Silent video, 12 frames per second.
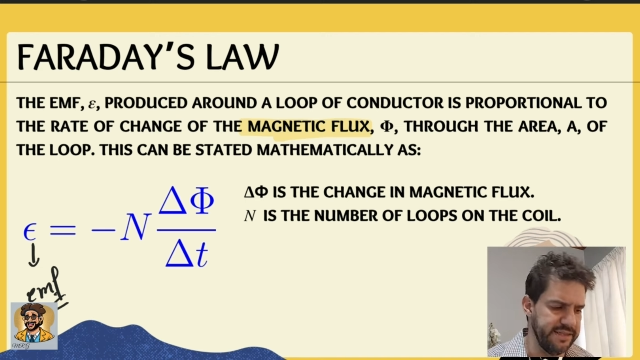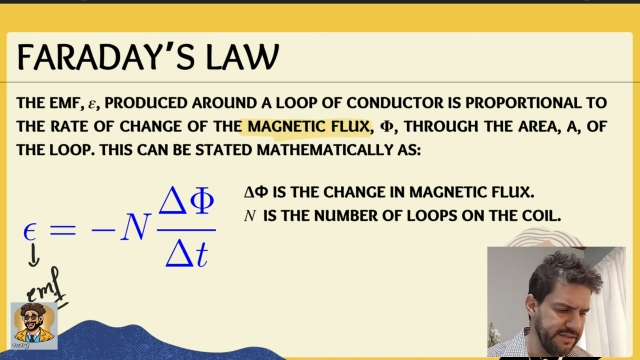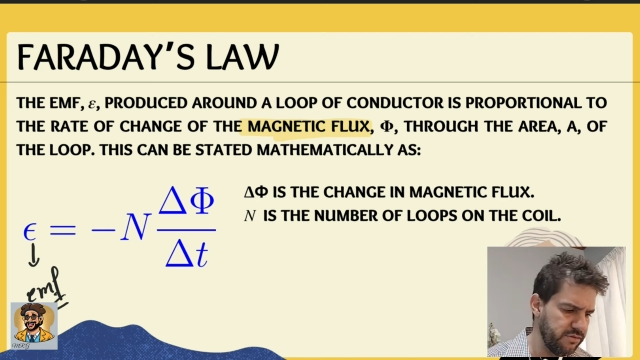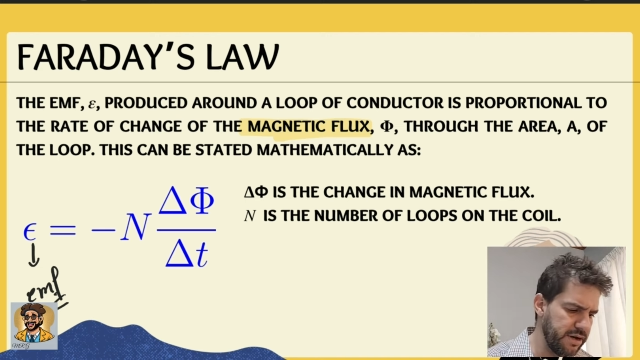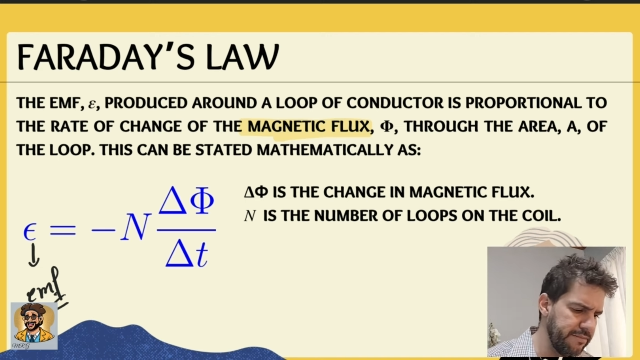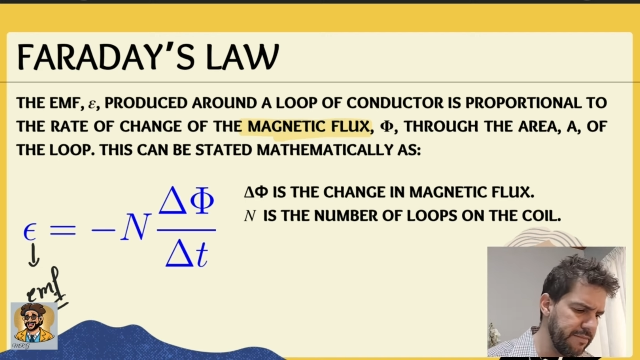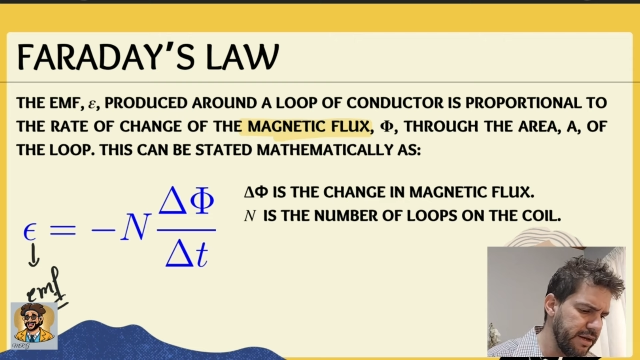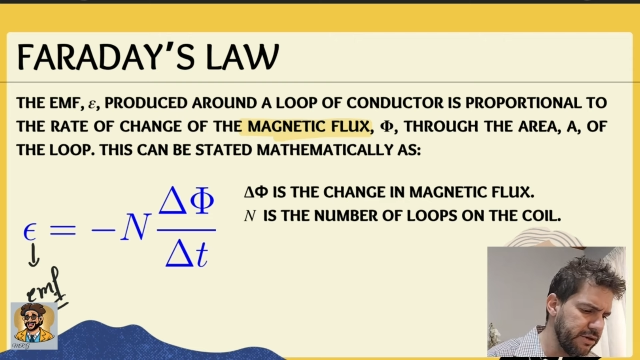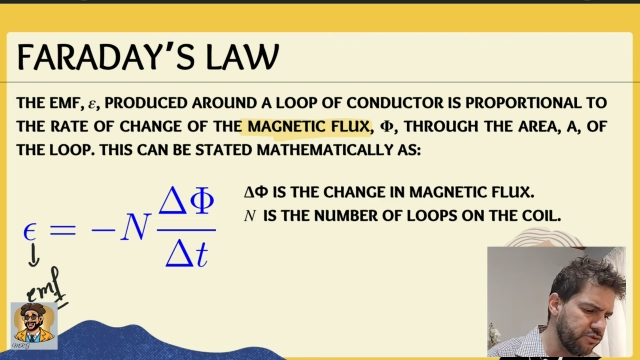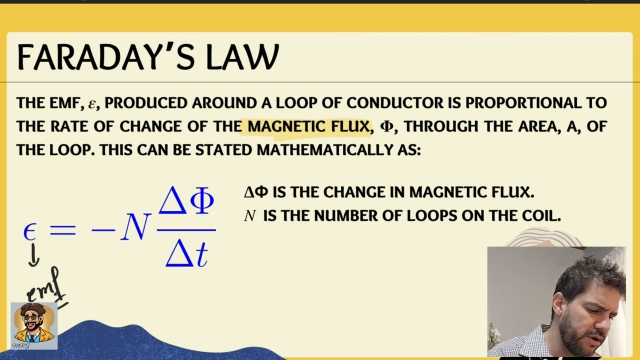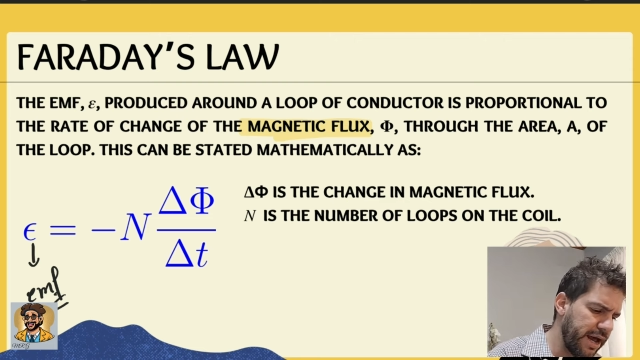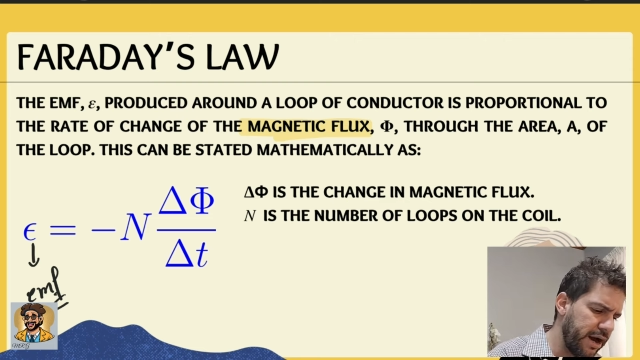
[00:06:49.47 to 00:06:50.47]
Okay, so
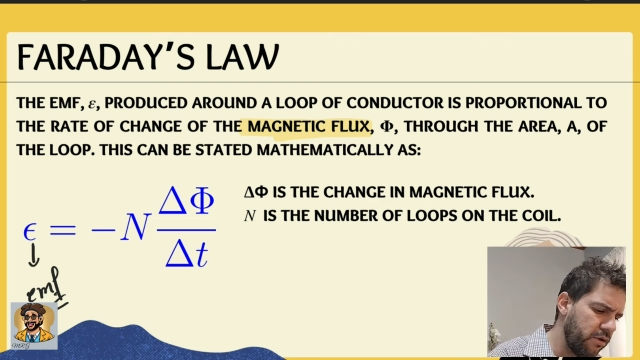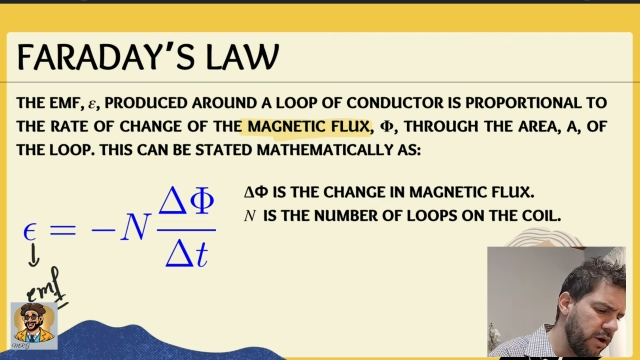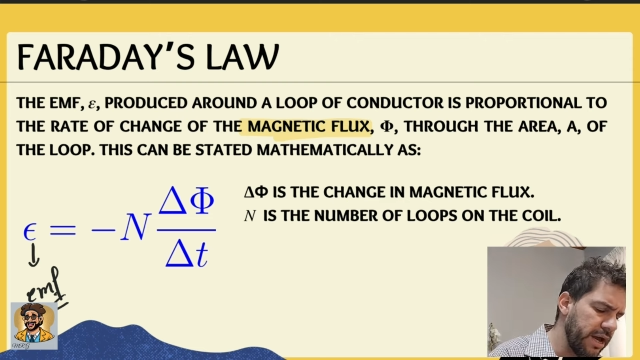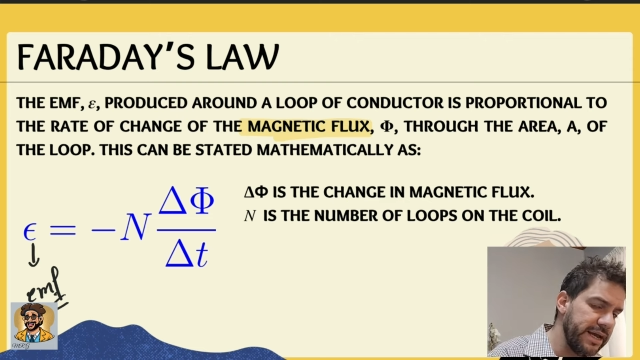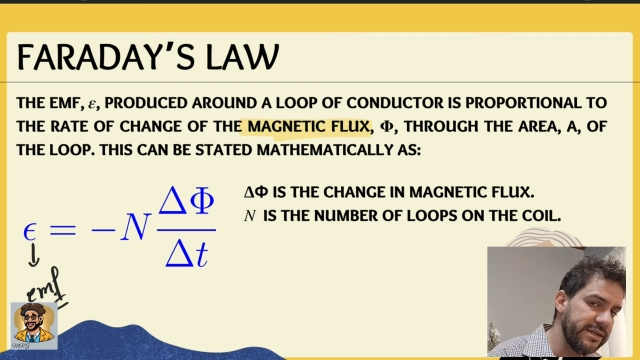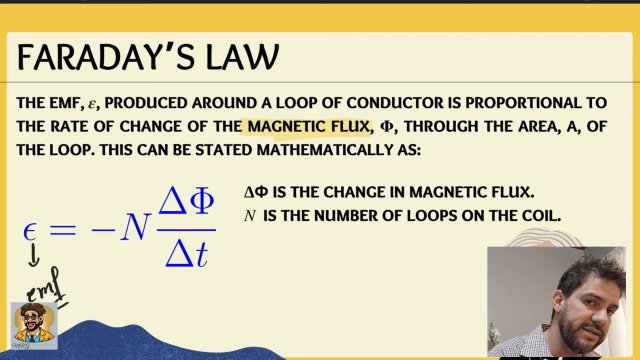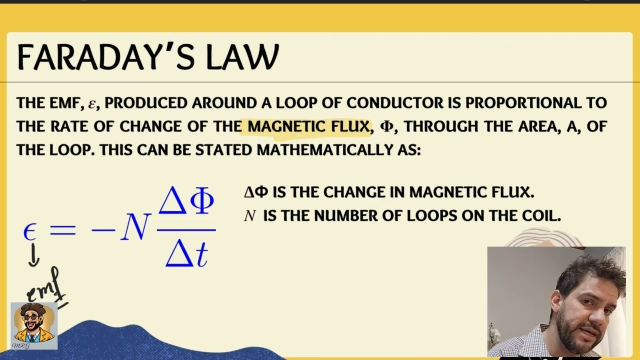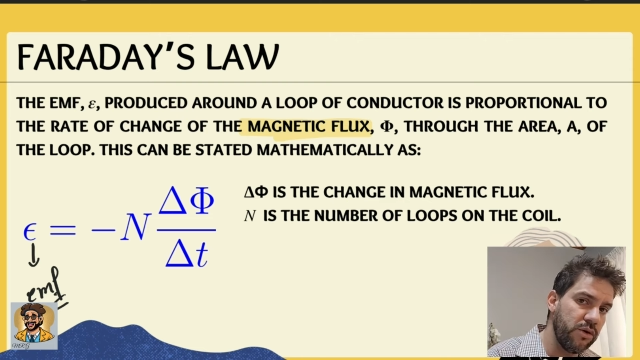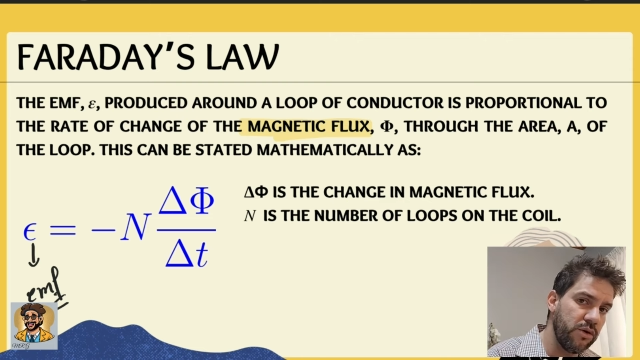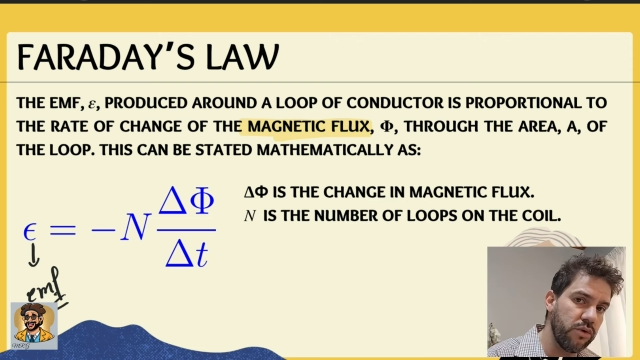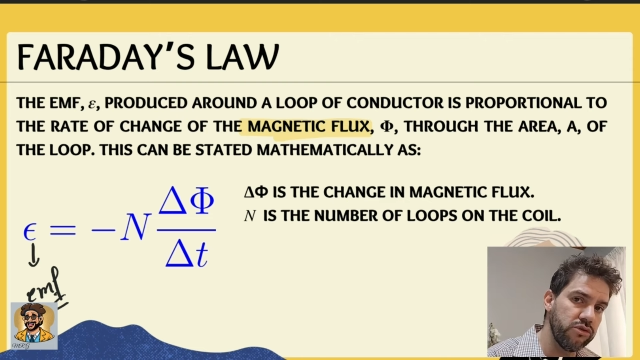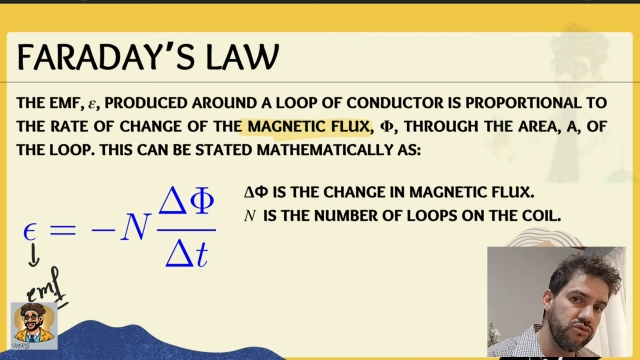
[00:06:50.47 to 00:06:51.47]
now is equal
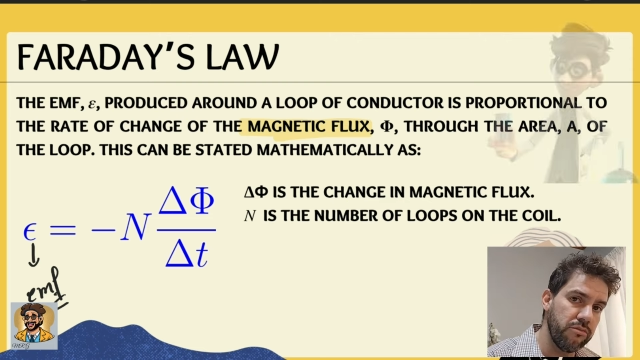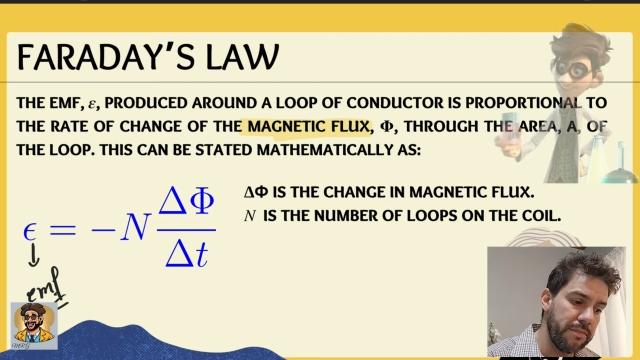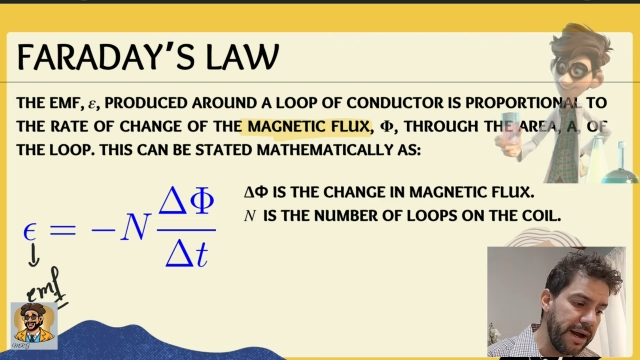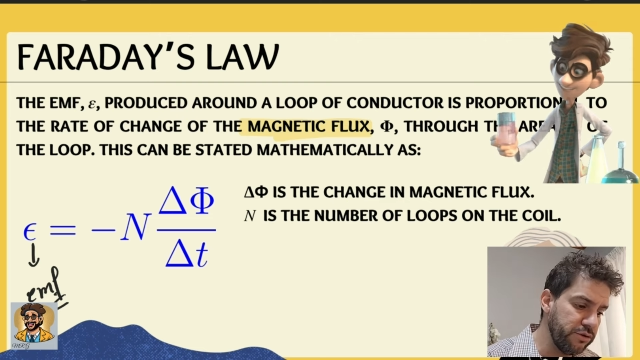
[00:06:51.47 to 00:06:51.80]
to minus,